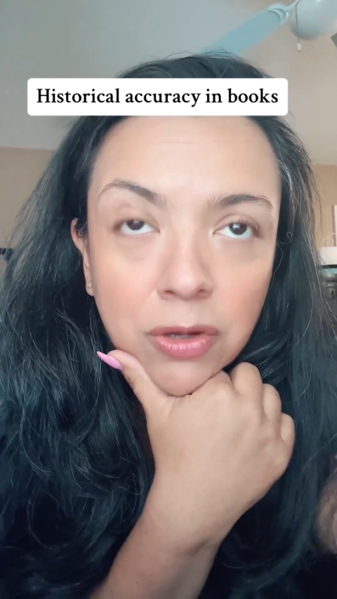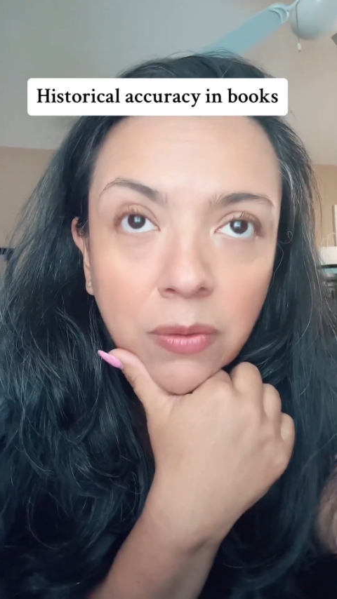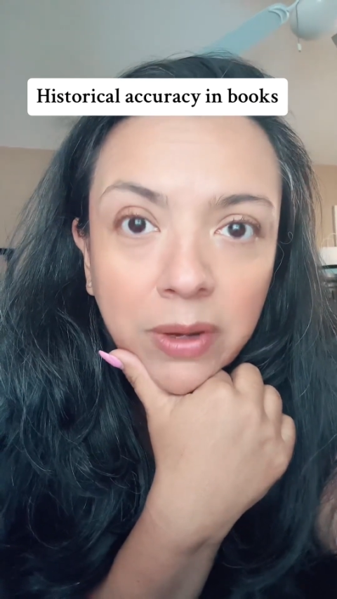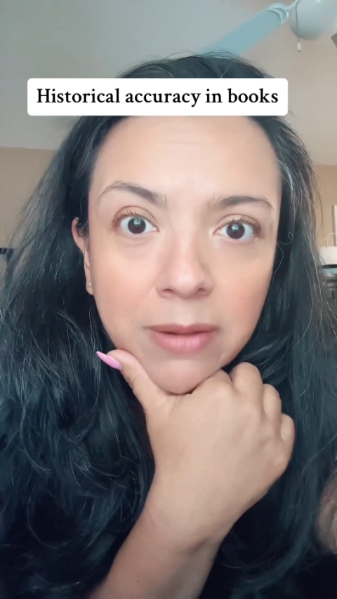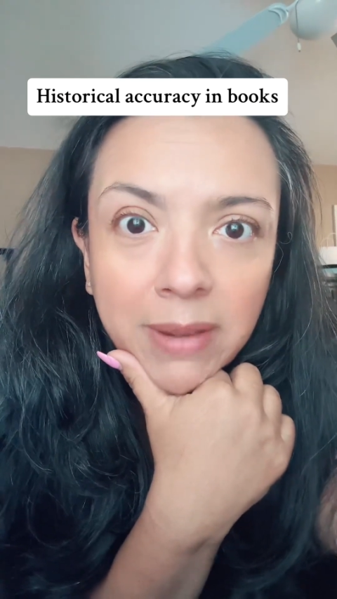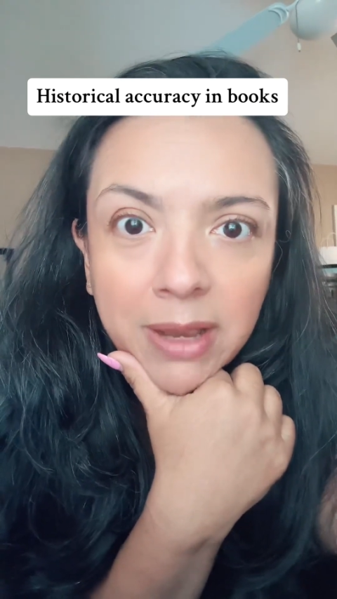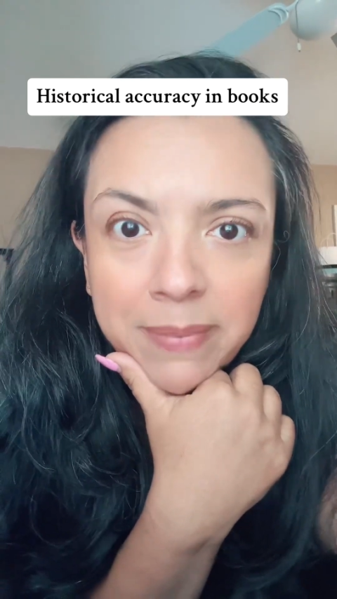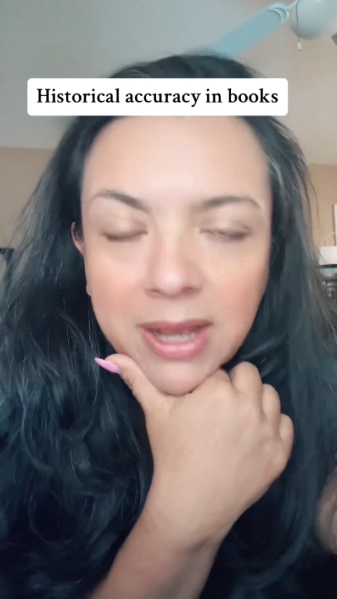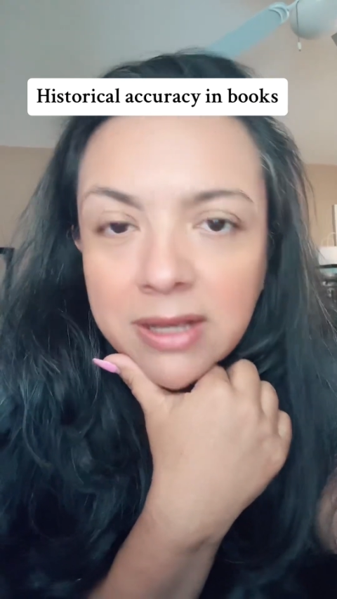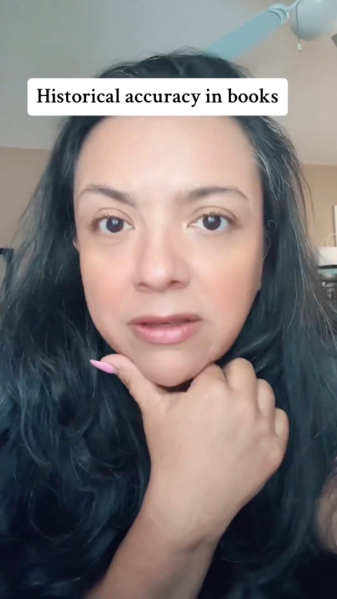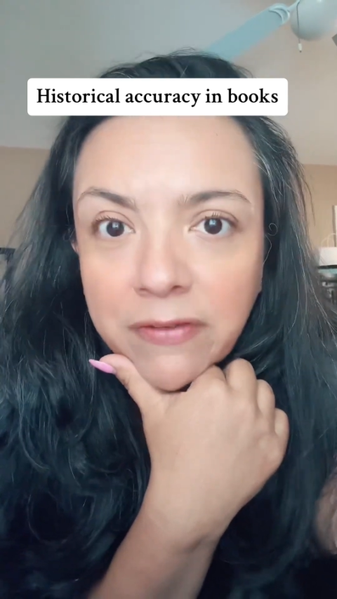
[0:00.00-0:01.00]
no way to
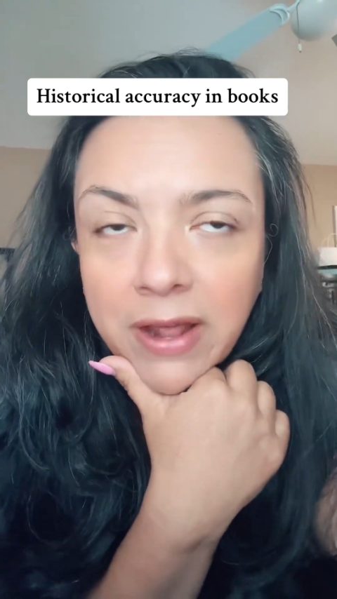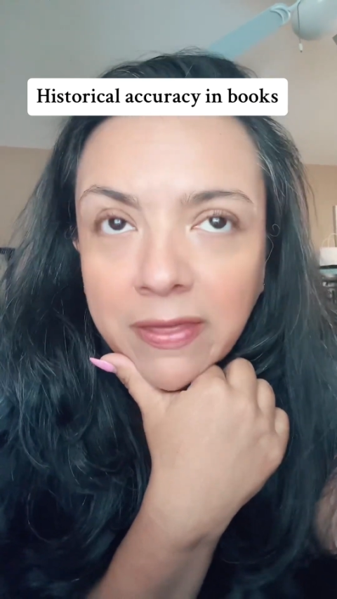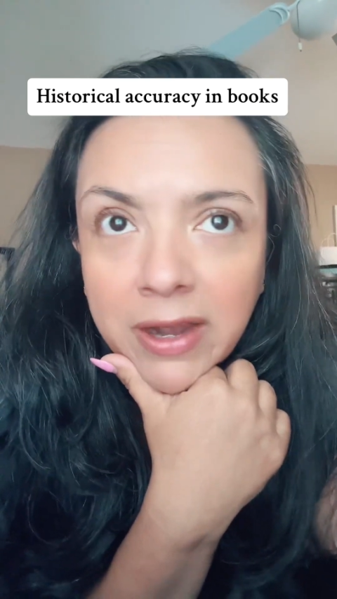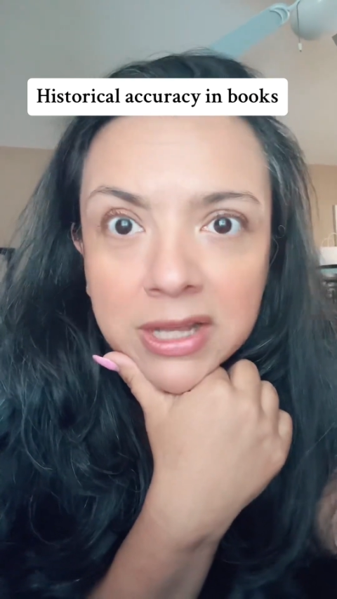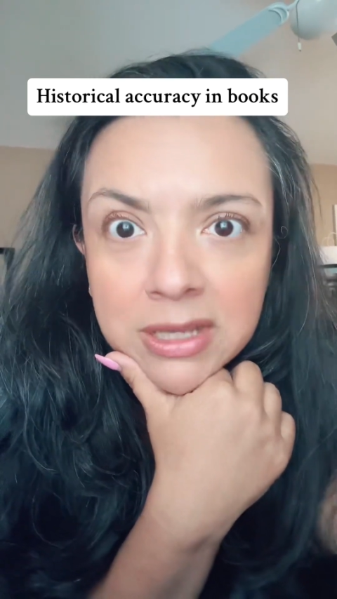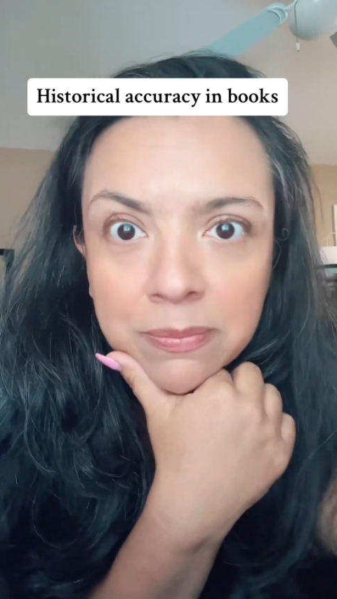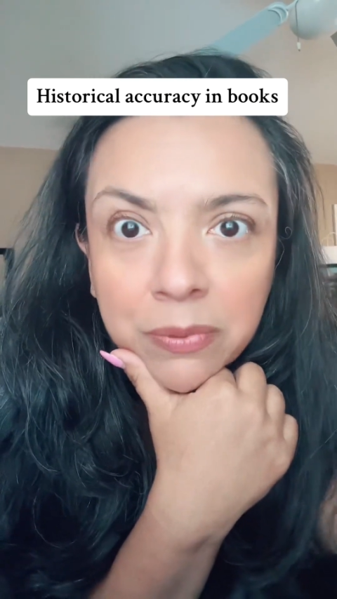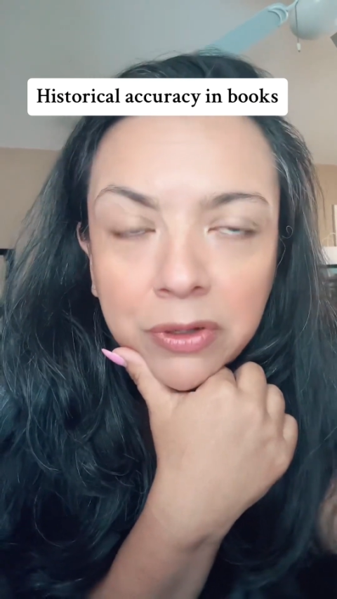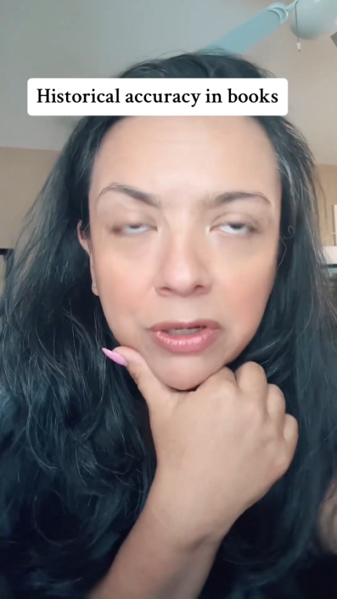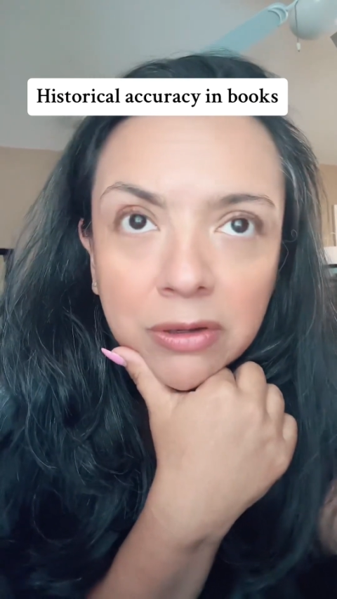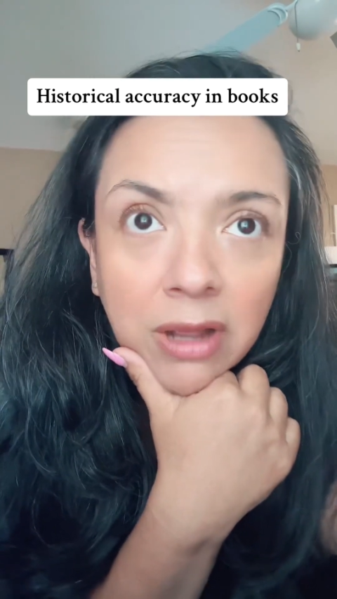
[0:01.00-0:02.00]
bypass the fact that at some
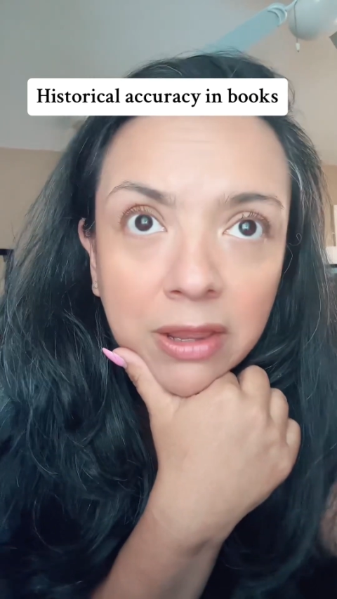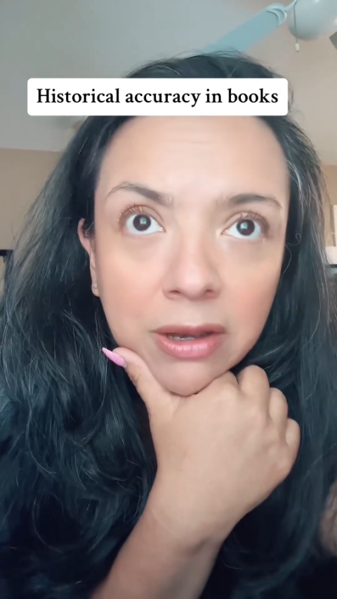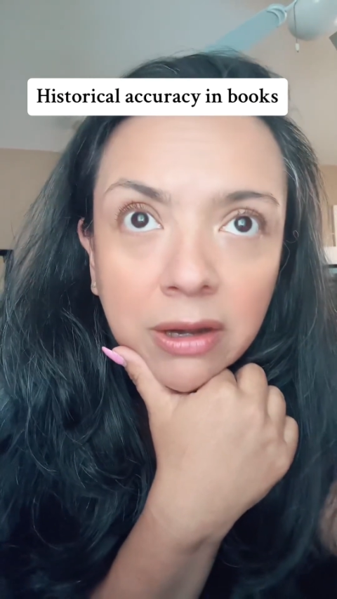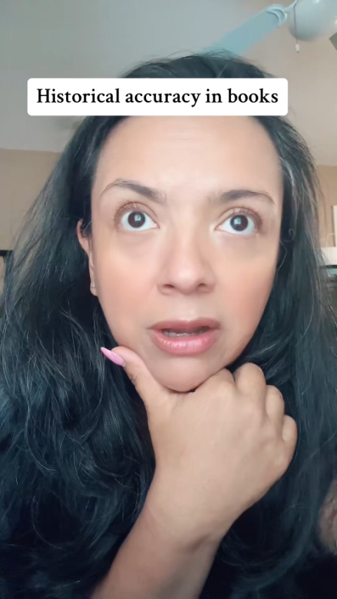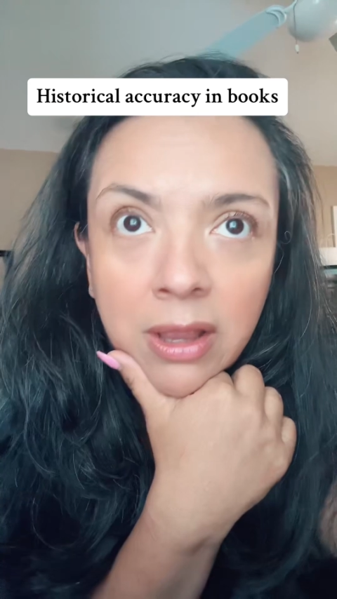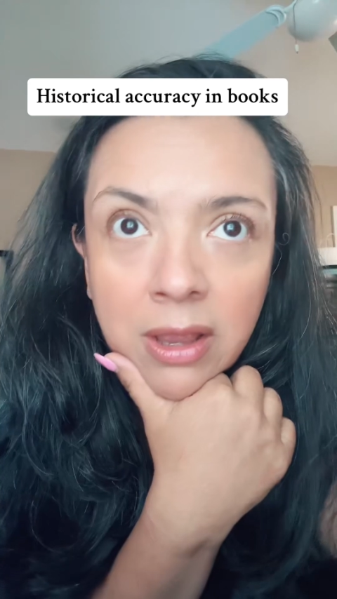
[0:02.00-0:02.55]
point or other,